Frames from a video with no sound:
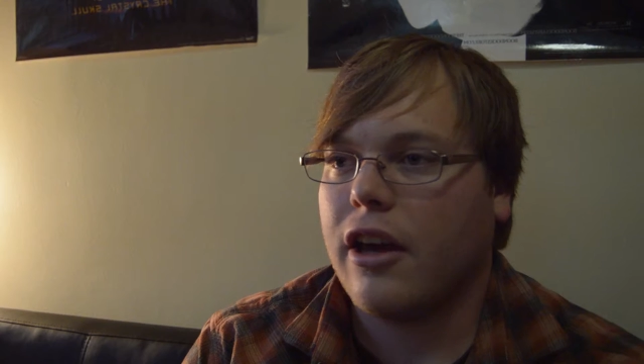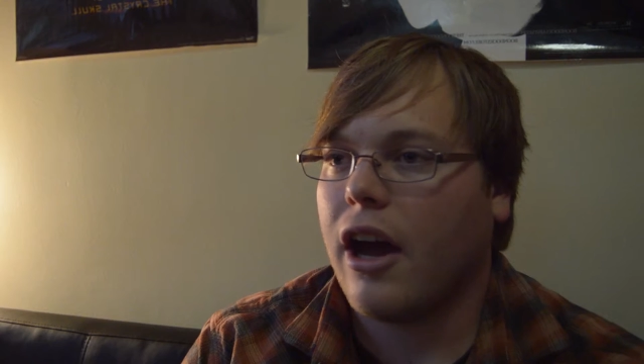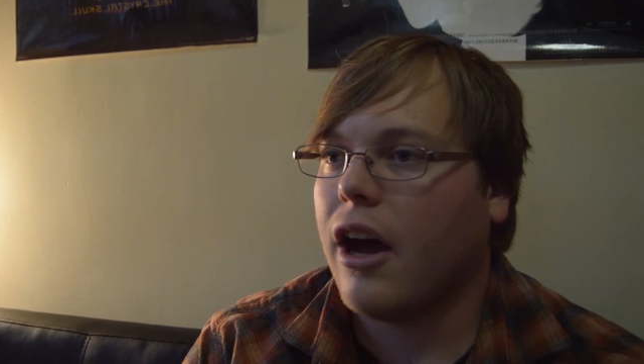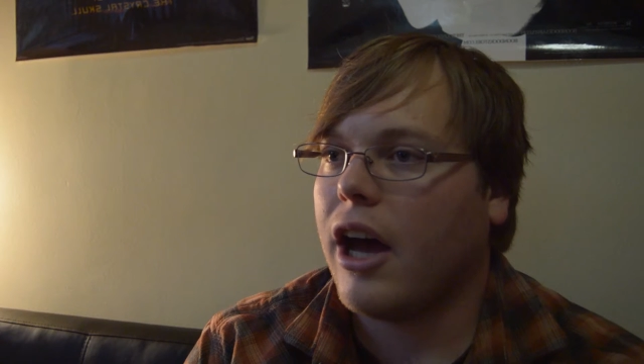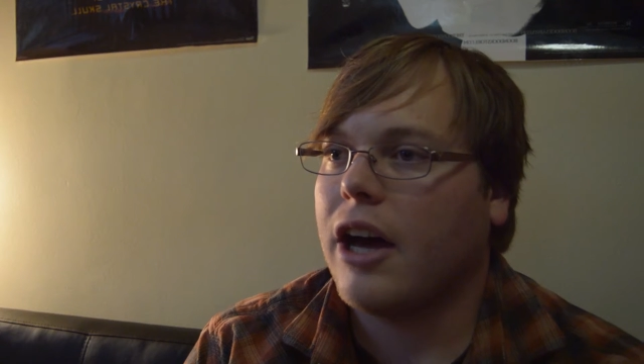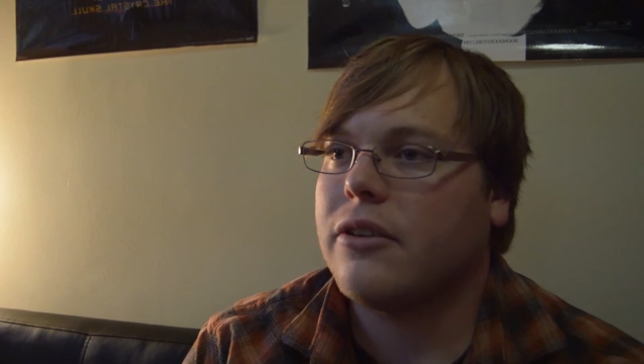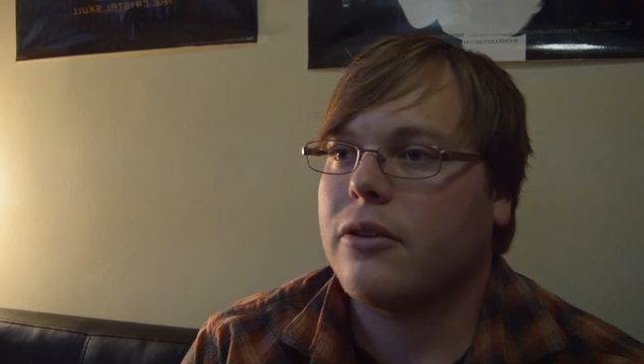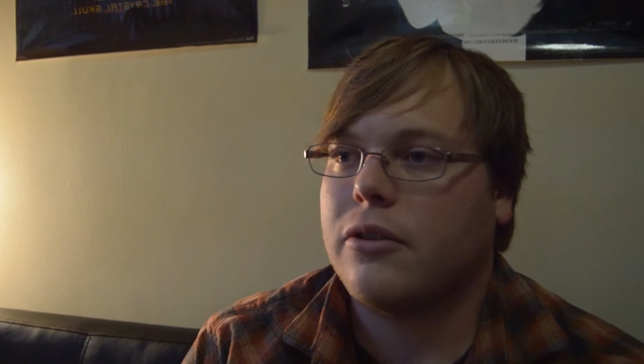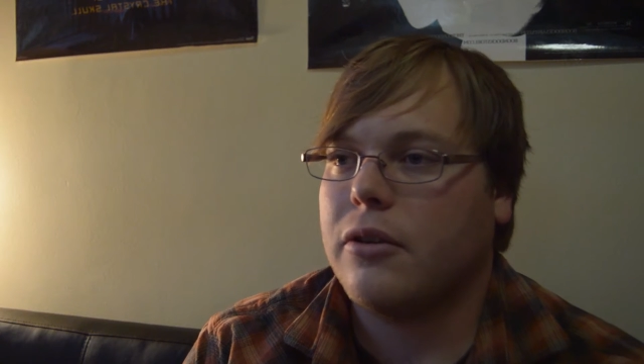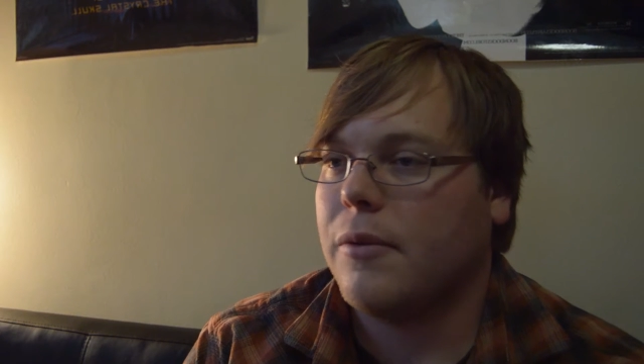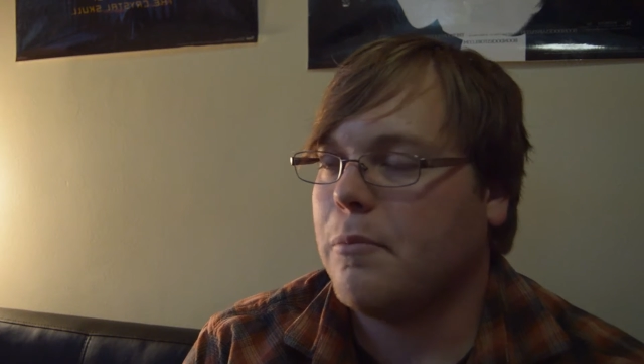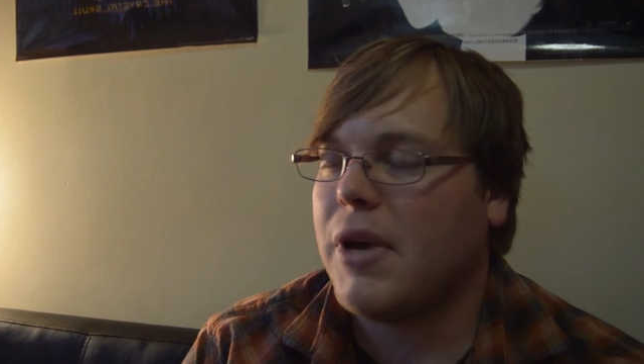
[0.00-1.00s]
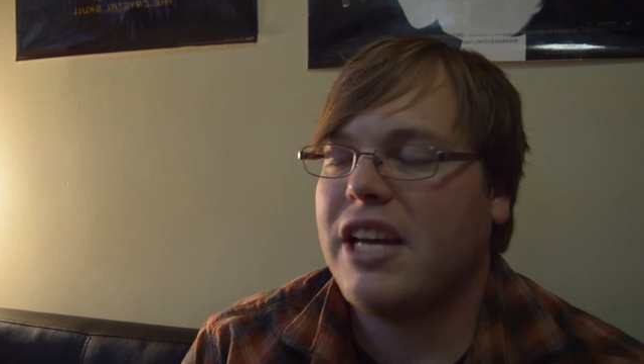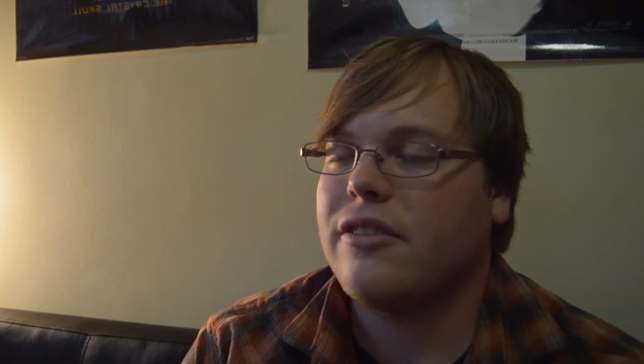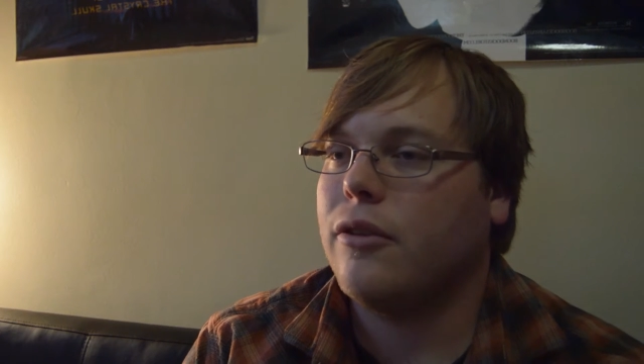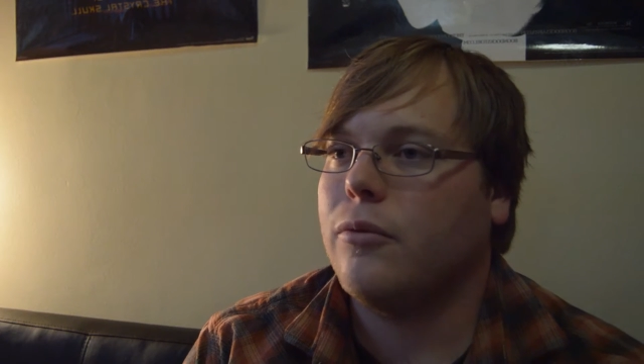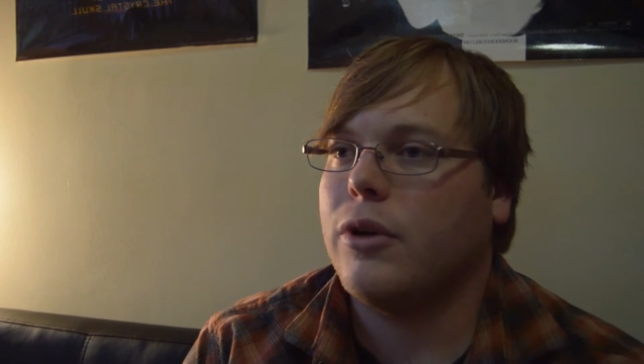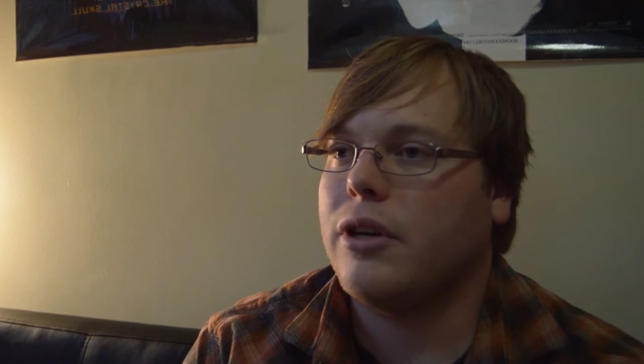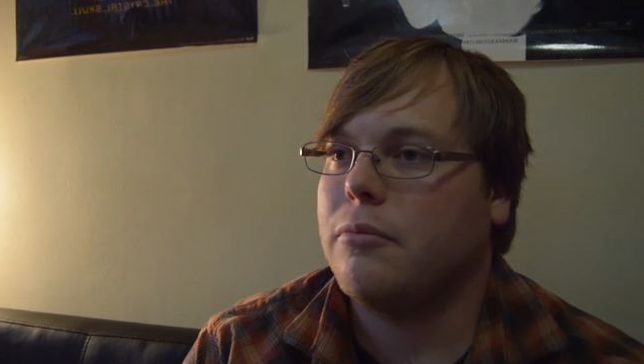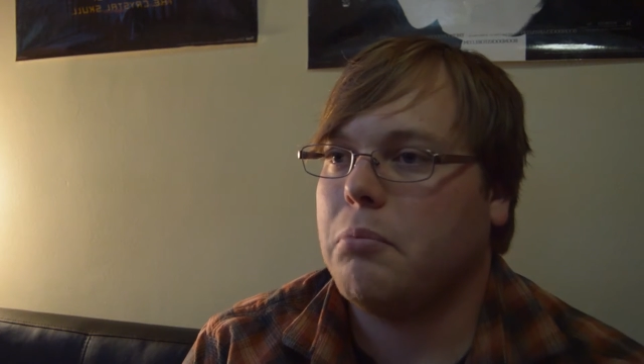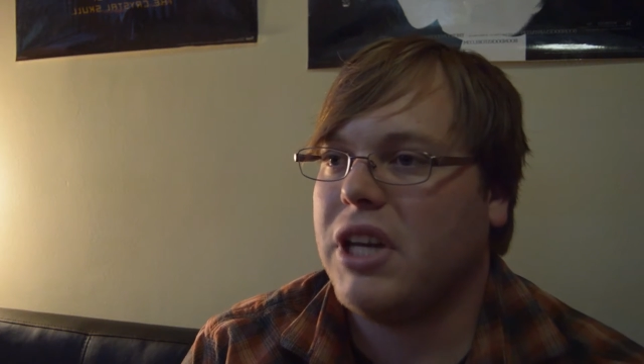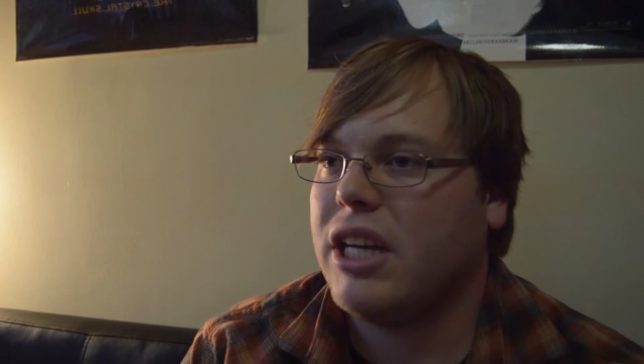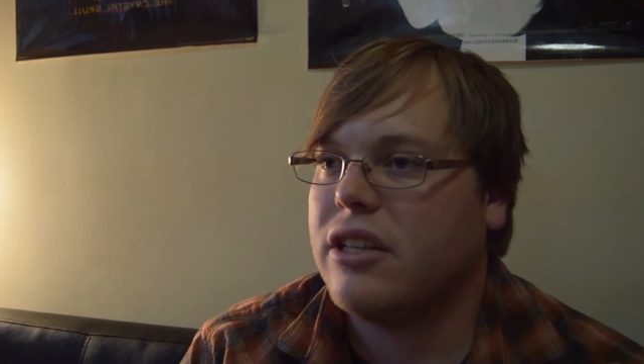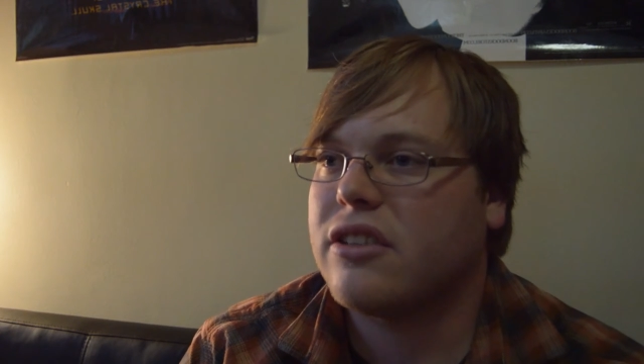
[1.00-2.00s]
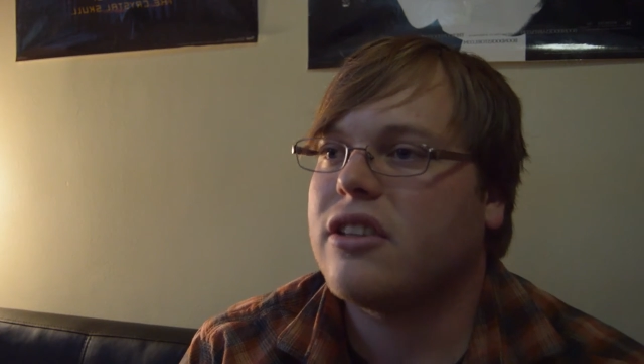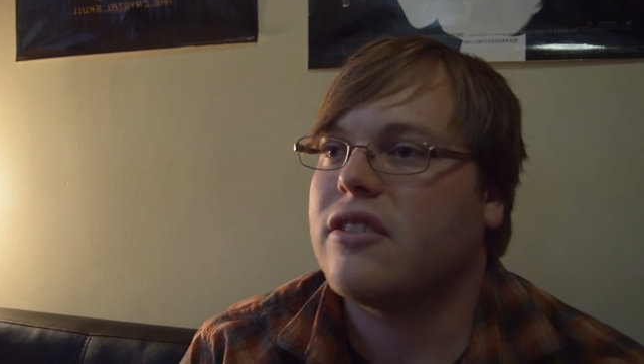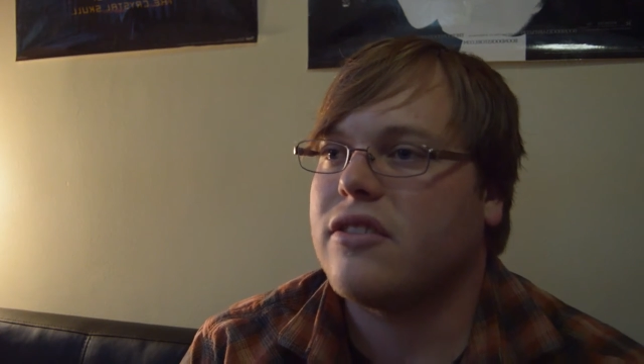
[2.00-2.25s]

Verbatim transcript: oh, how amazing would it be just to